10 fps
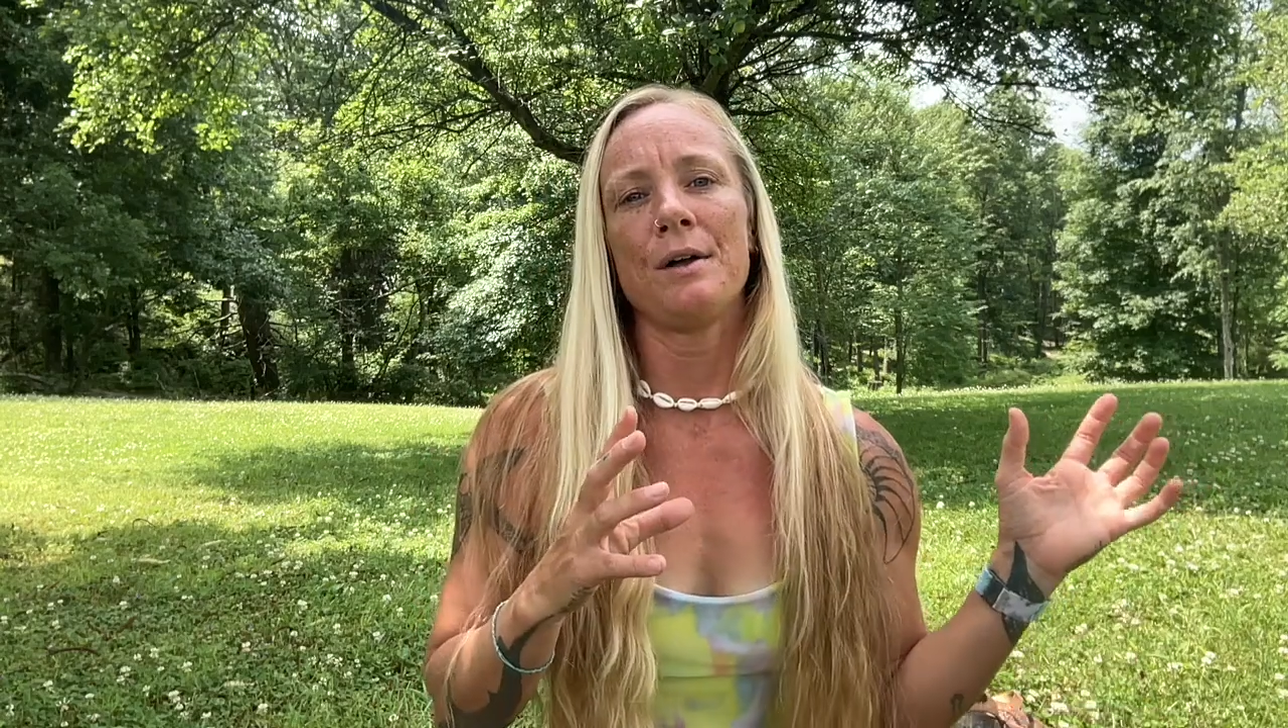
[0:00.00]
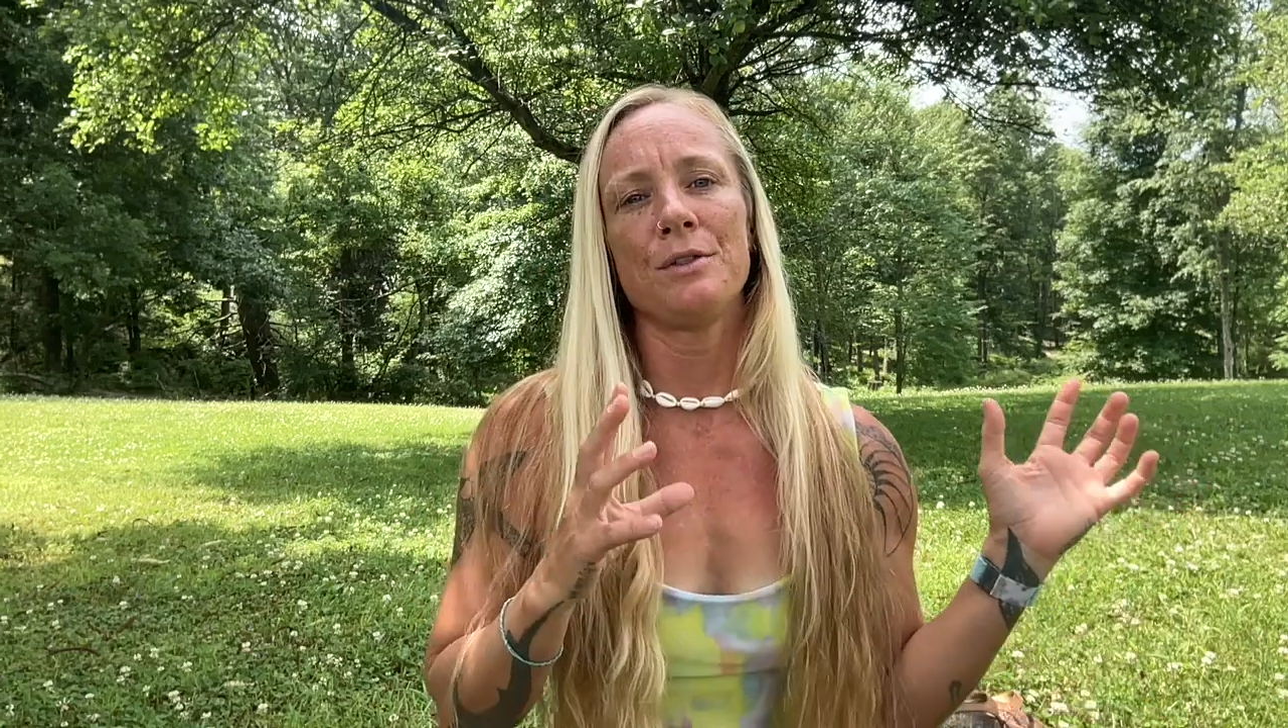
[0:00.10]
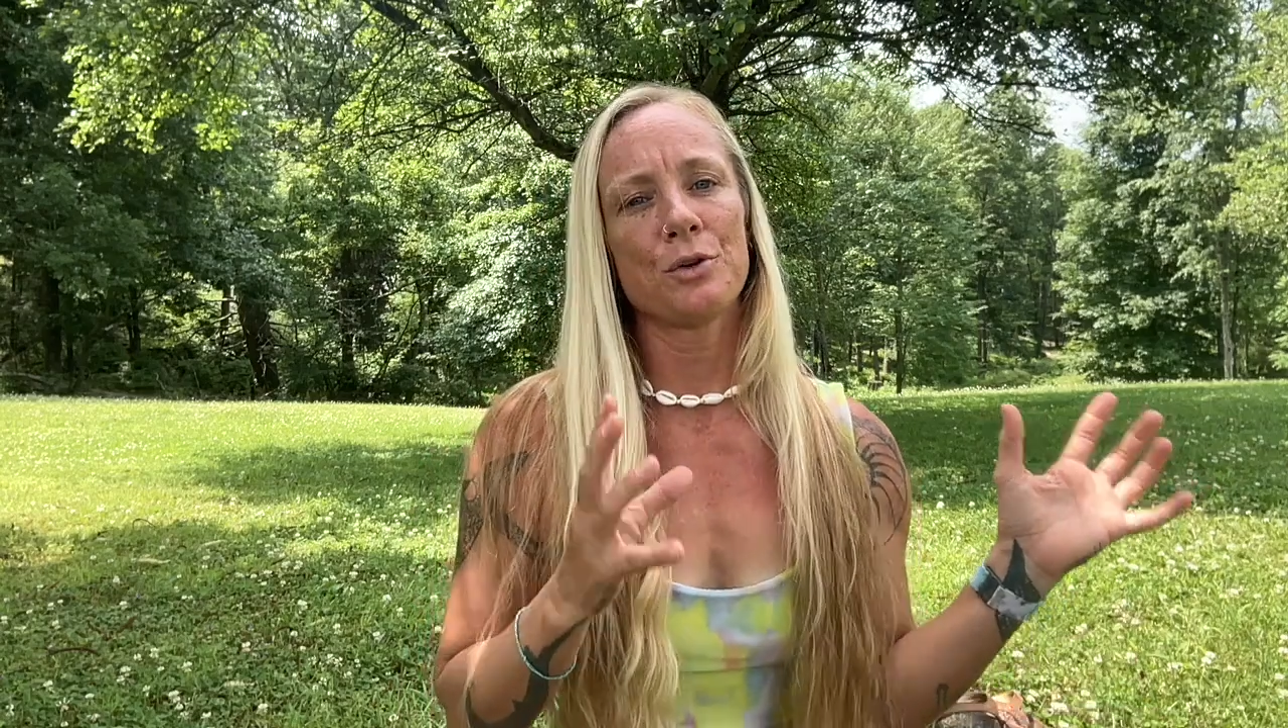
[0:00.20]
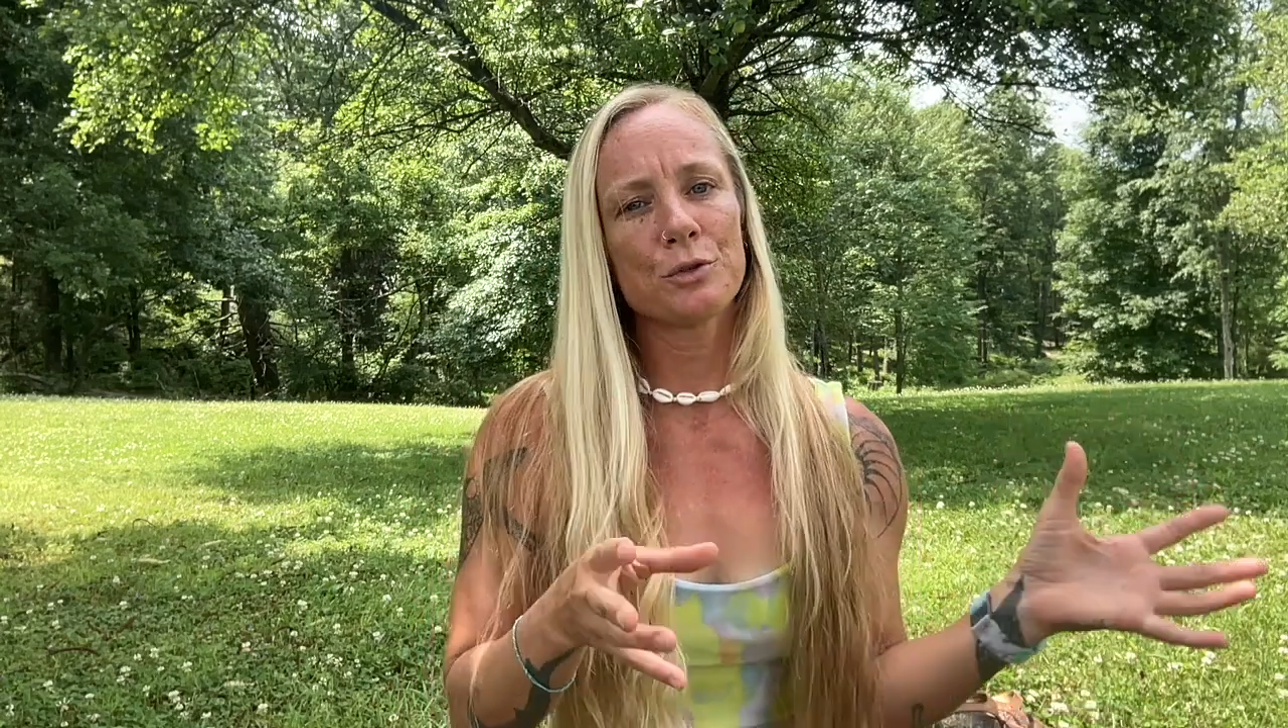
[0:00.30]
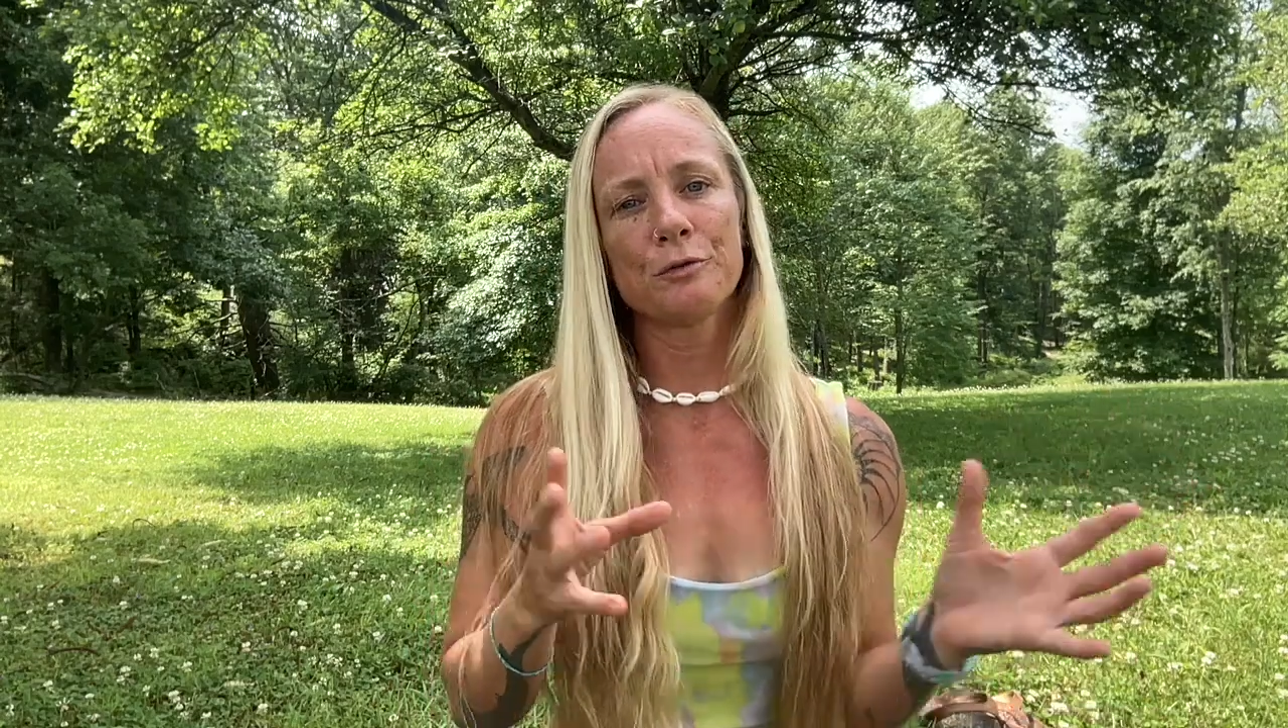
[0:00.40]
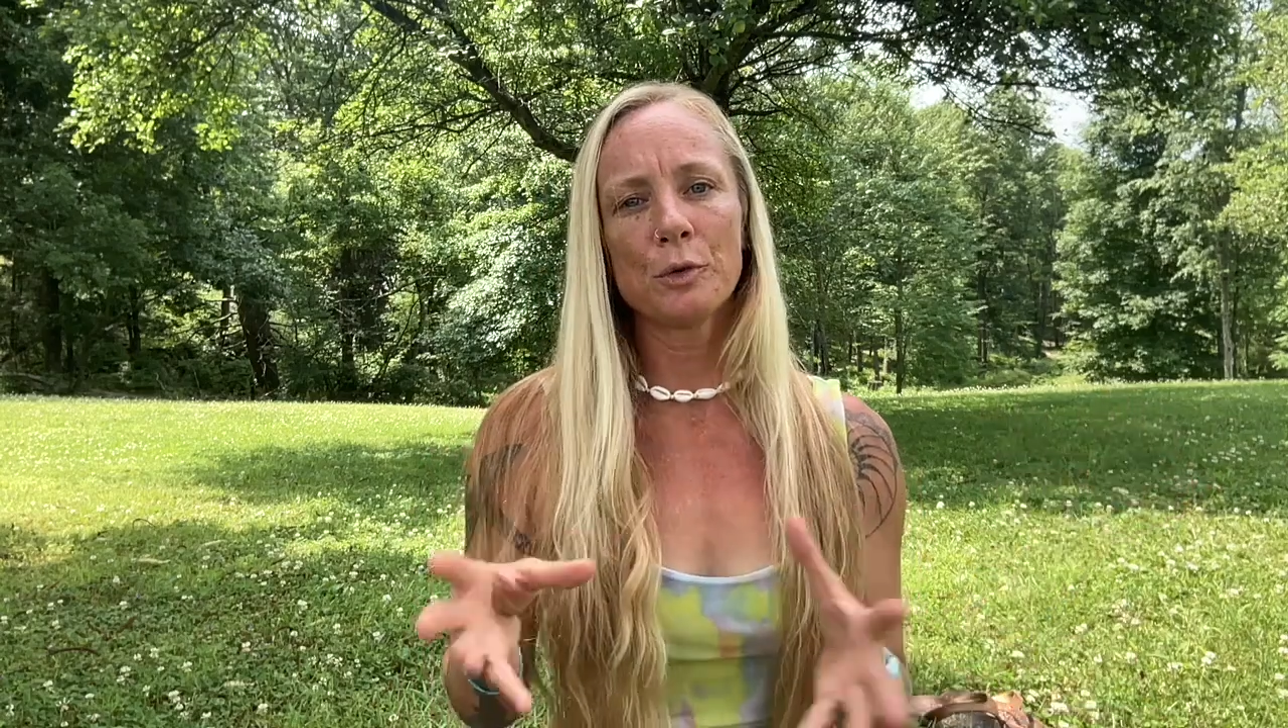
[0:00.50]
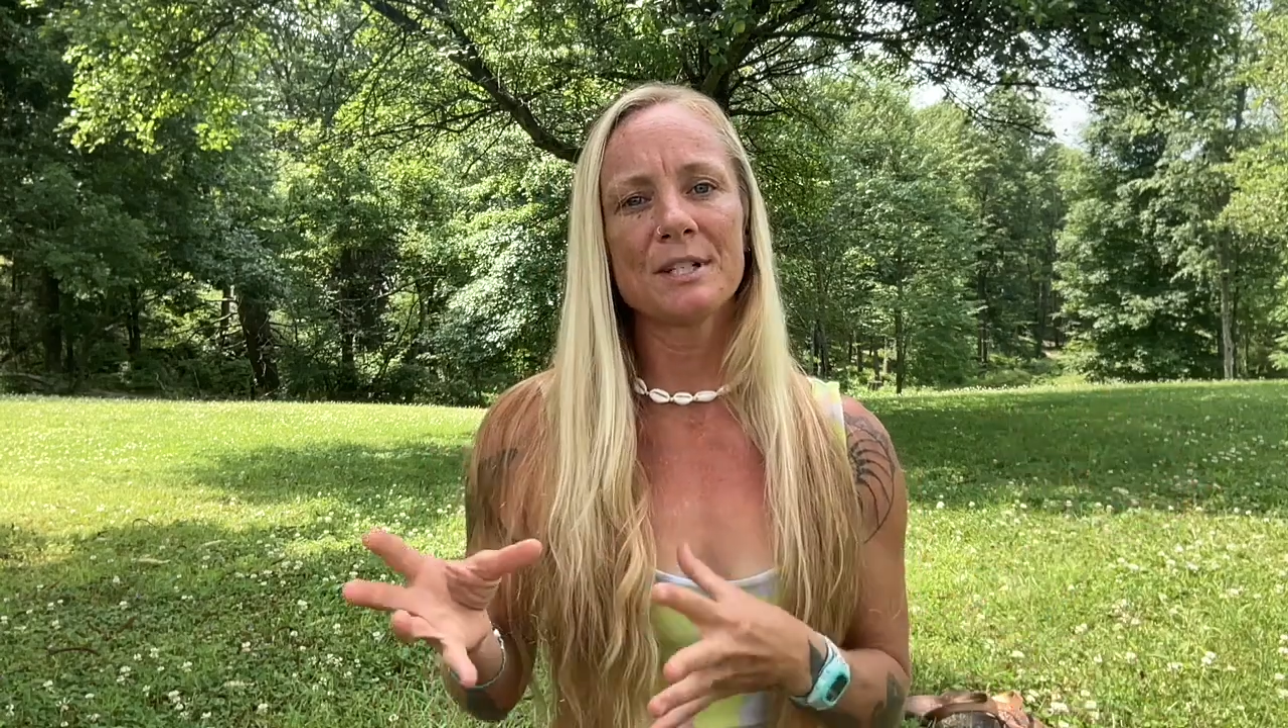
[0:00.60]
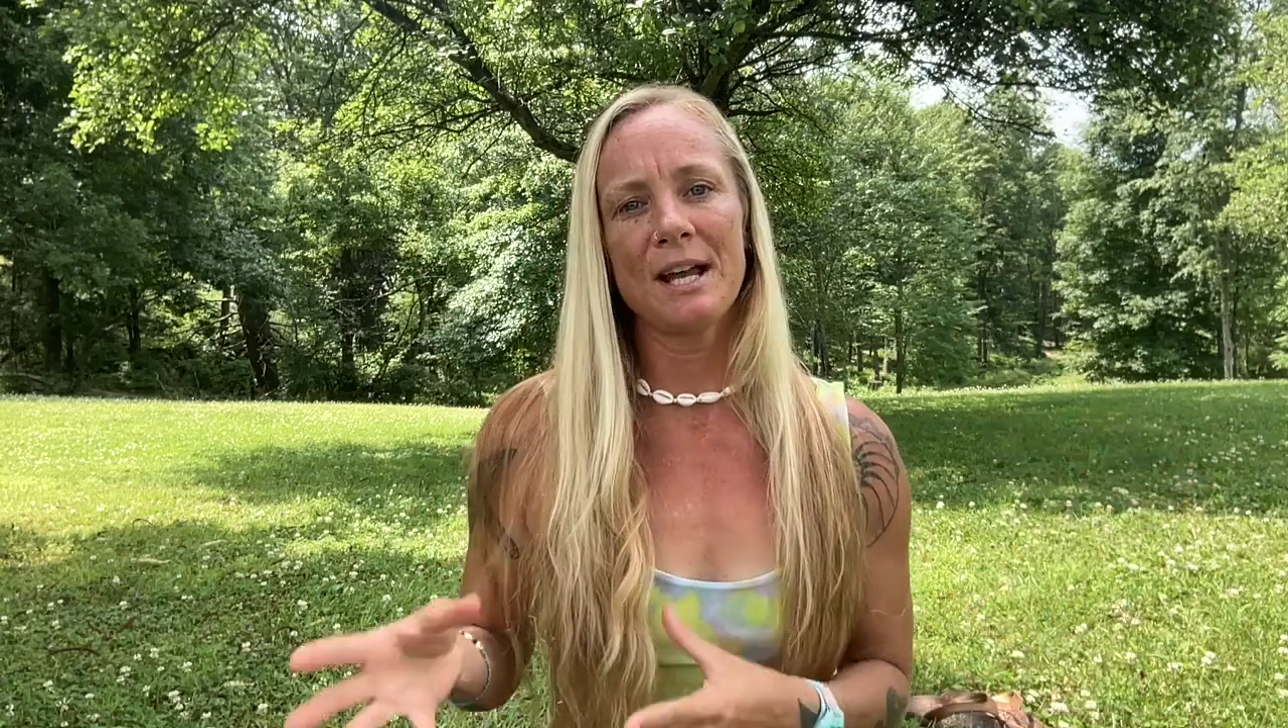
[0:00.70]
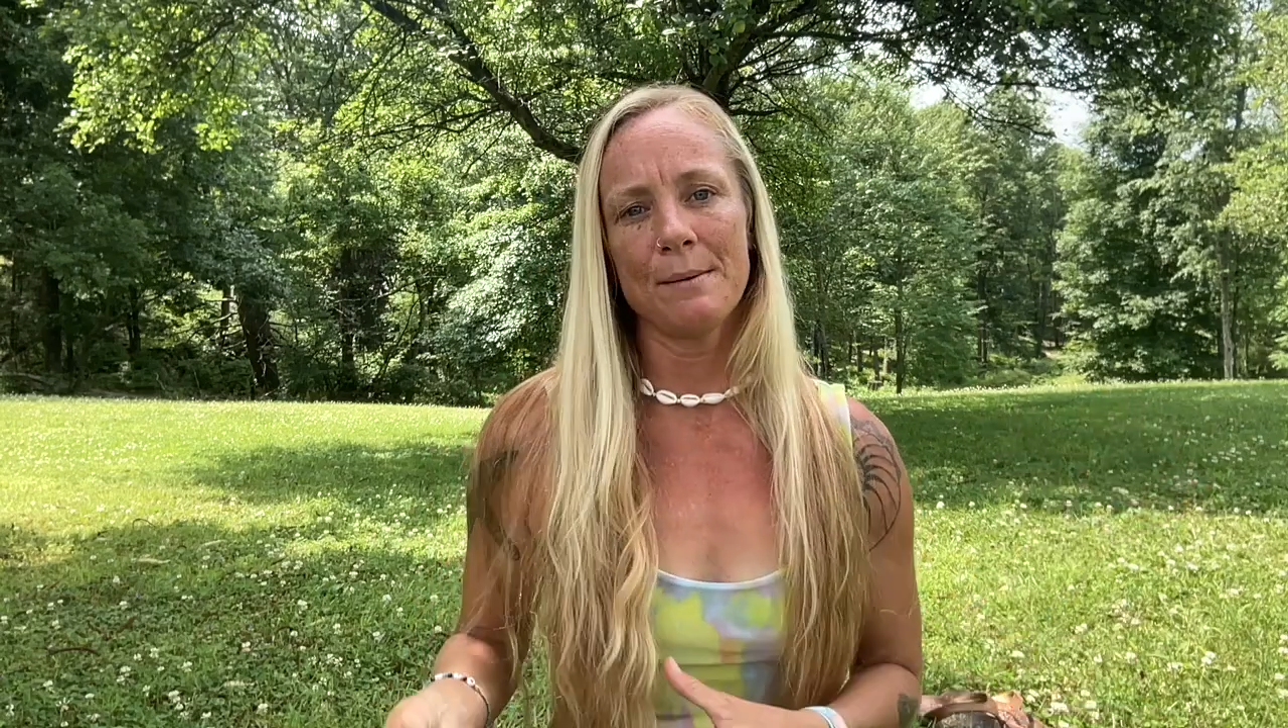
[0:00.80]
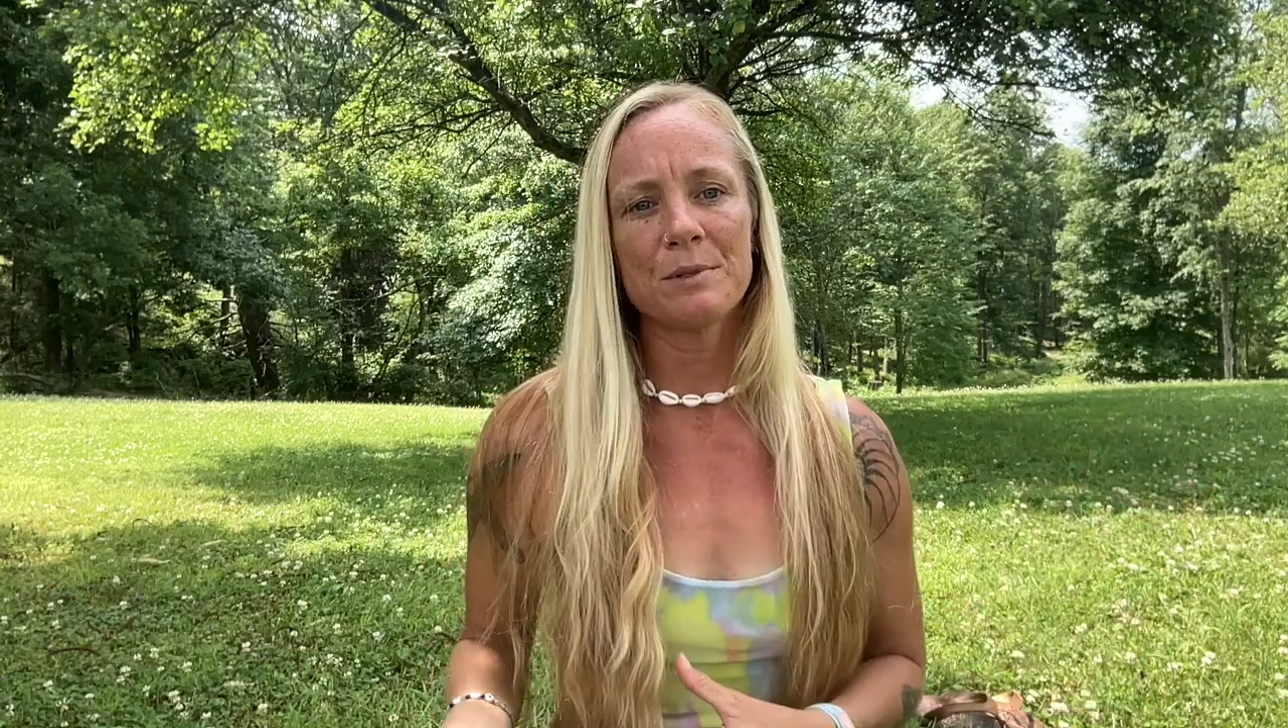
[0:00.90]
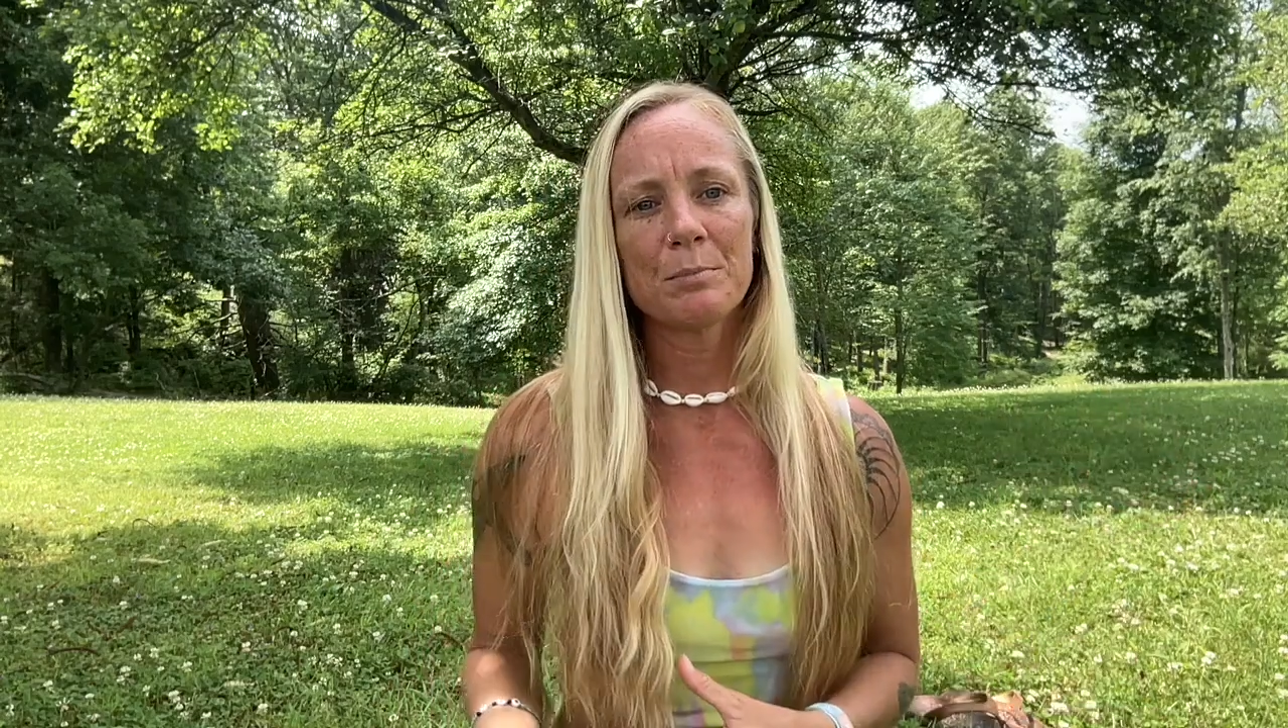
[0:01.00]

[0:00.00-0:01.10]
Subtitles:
those 4 times